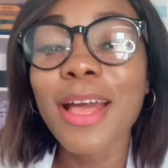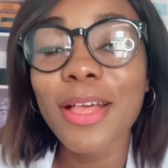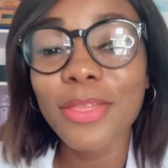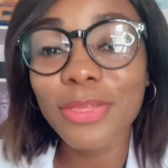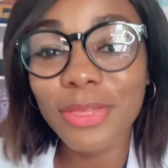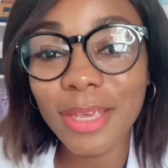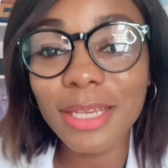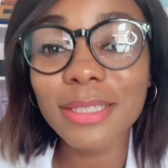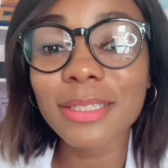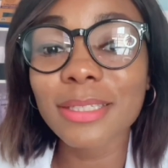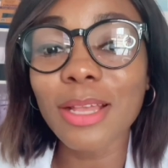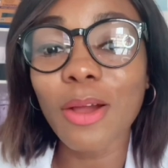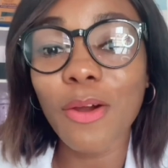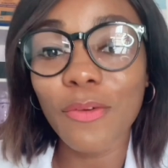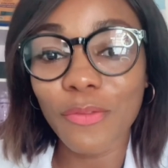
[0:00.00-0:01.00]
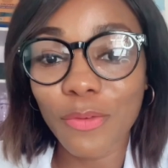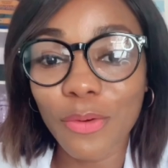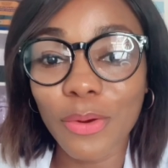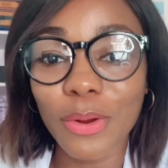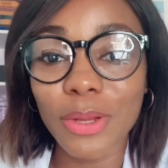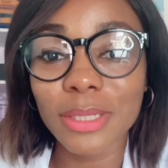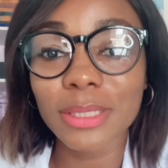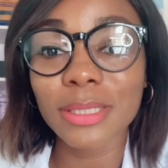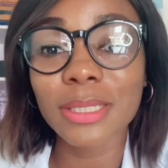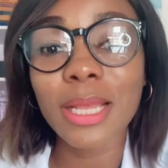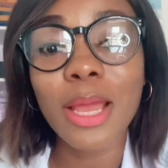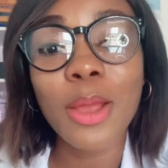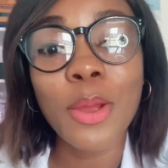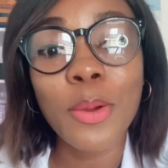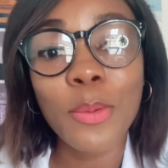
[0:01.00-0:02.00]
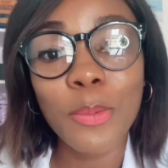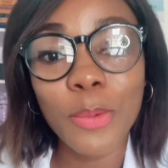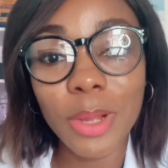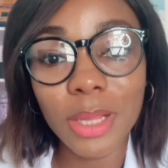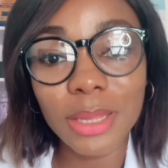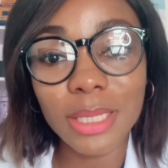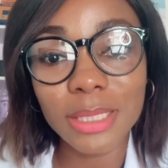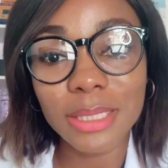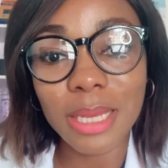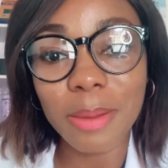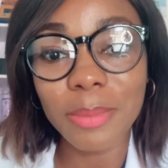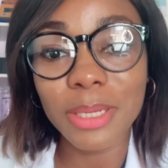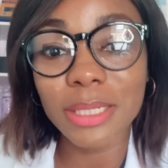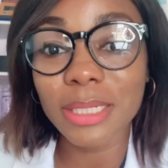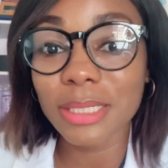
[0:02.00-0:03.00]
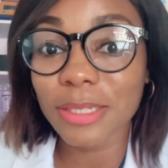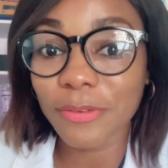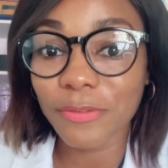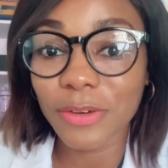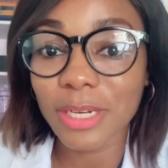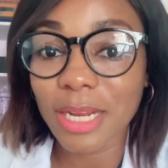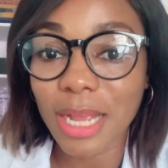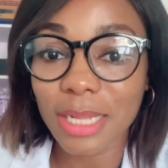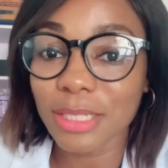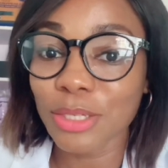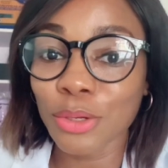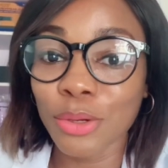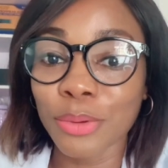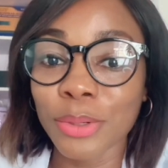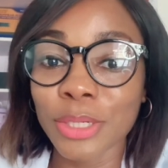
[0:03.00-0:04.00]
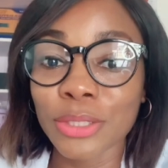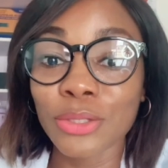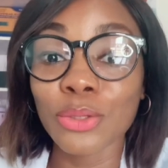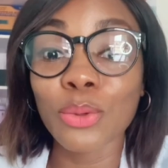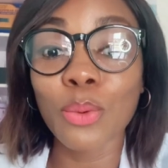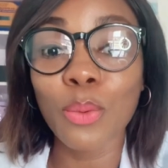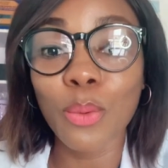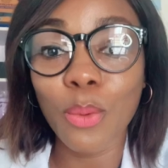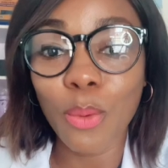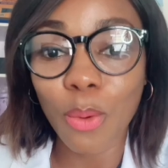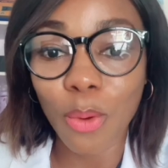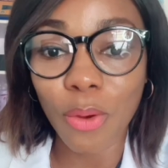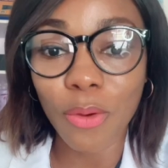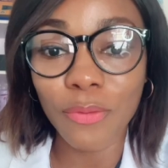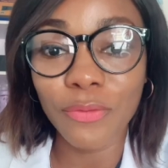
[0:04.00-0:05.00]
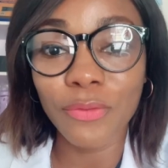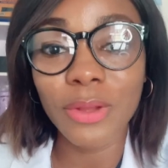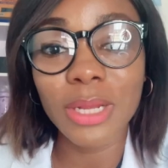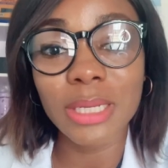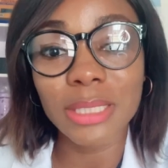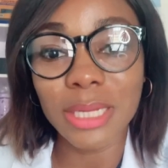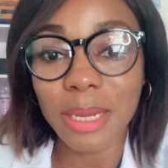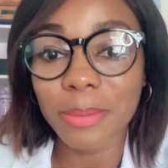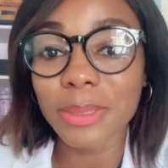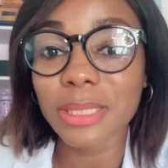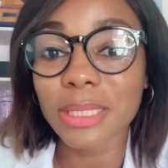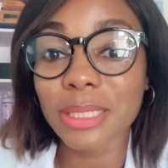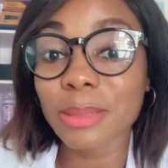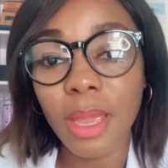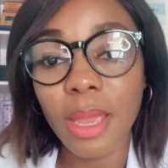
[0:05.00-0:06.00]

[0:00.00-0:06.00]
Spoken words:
This, of course, will determine the different categories of diabetes.